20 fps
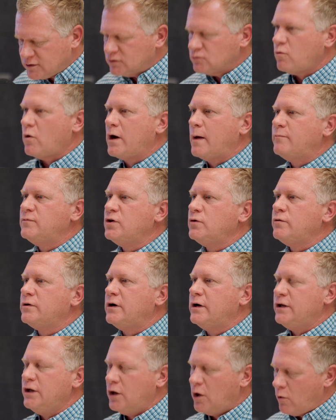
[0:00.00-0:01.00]
what I'm
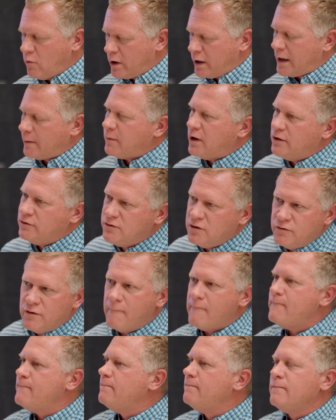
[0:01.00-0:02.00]
doing. And you know what? I'm going to do
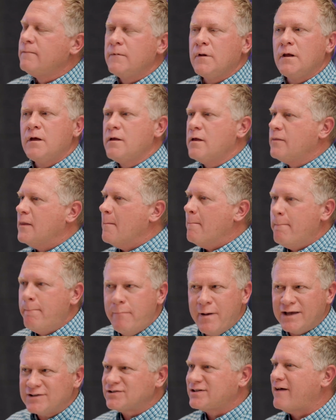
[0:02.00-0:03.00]
the
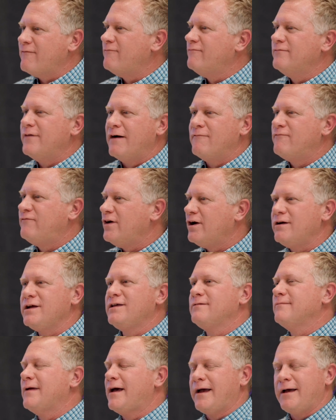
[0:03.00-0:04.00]
best
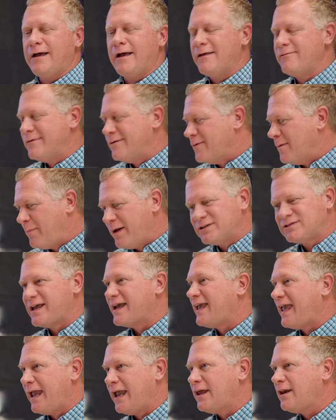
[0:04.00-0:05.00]

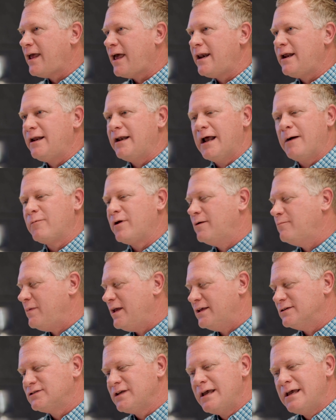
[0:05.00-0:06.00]
I can at it. I'm going to
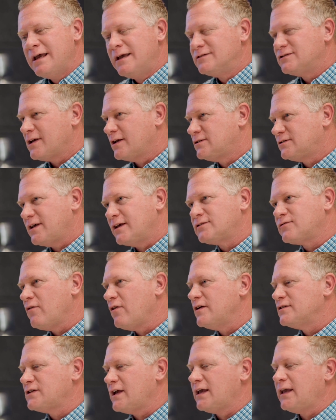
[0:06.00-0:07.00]
be as
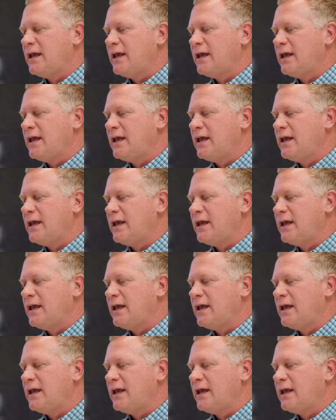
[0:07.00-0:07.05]
successful as I